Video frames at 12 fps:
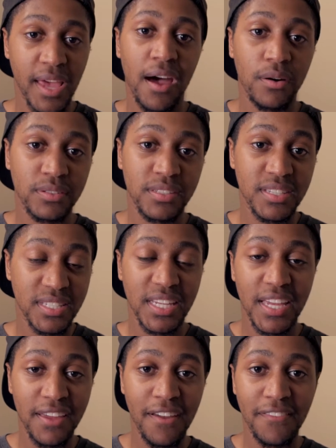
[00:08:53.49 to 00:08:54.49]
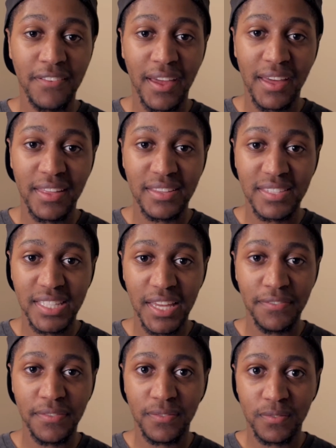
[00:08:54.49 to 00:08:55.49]
out to Steve and
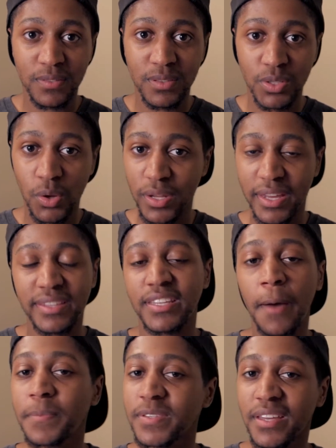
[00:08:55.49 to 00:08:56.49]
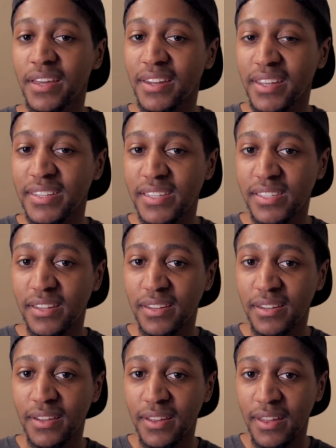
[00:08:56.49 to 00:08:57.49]
Steve totally accepts it. He
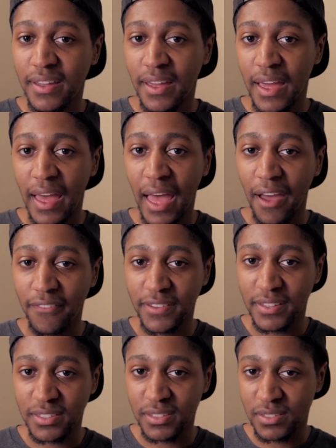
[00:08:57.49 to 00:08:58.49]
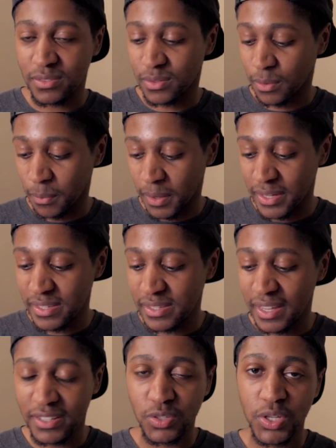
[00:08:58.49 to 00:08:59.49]
doesn't have like this, he doesn't
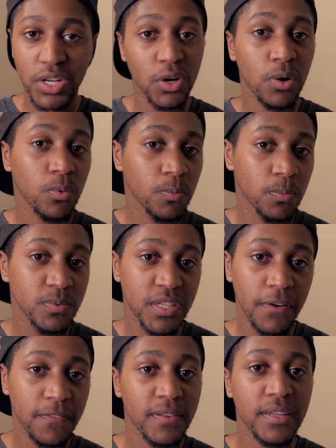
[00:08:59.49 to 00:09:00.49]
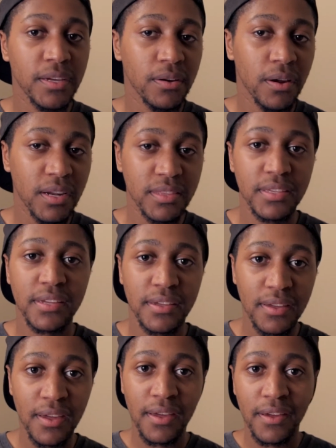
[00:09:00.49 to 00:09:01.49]
like treat her differently or
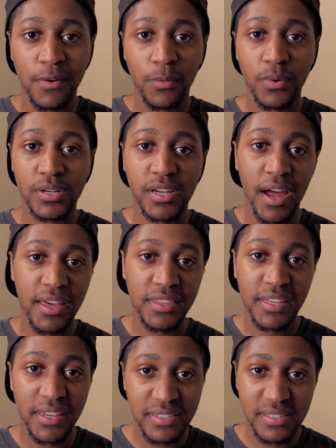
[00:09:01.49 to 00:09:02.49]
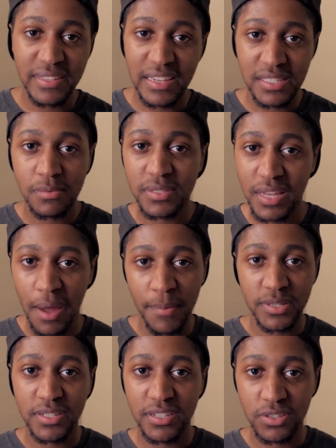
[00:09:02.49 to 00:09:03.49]
anything, which I think is a testament to how
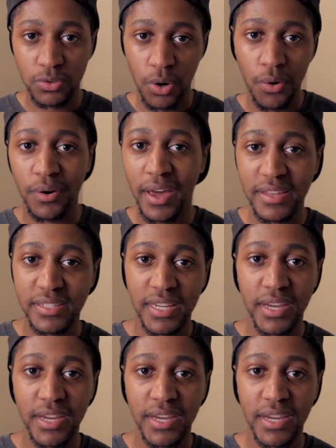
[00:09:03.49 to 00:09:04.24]
much he's grown as a